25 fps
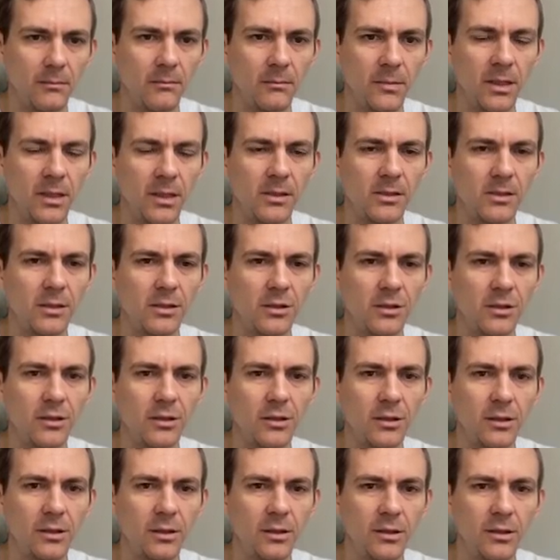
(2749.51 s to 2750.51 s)

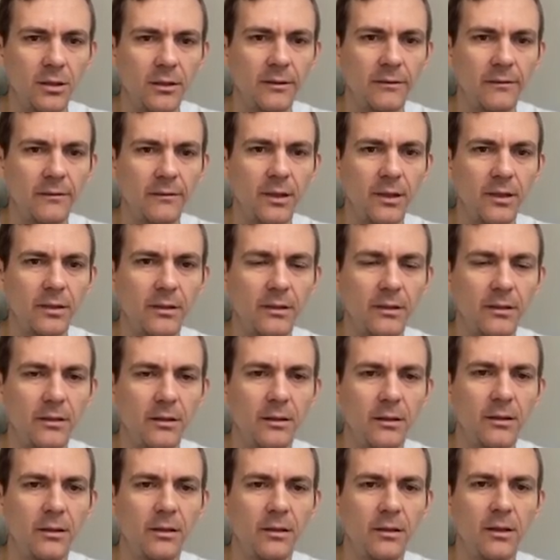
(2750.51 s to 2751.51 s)
message
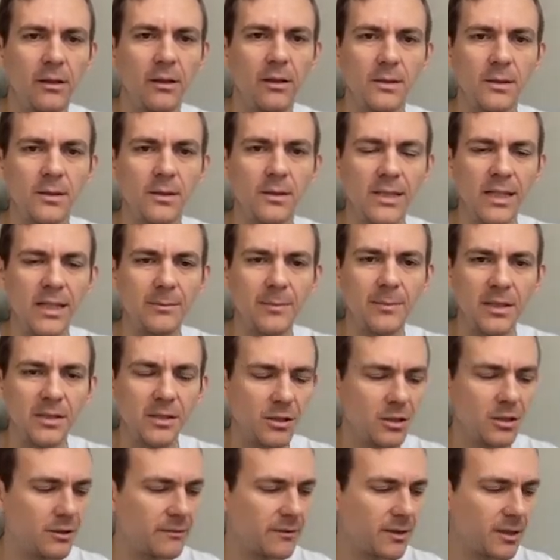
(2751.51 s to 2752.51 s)
event, send
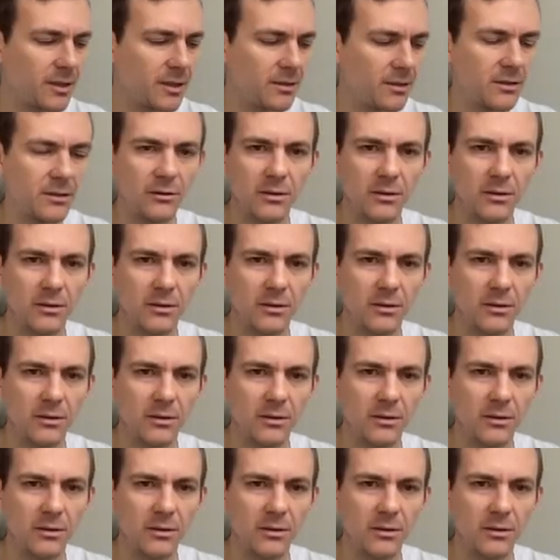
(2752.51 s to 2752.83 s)
message event.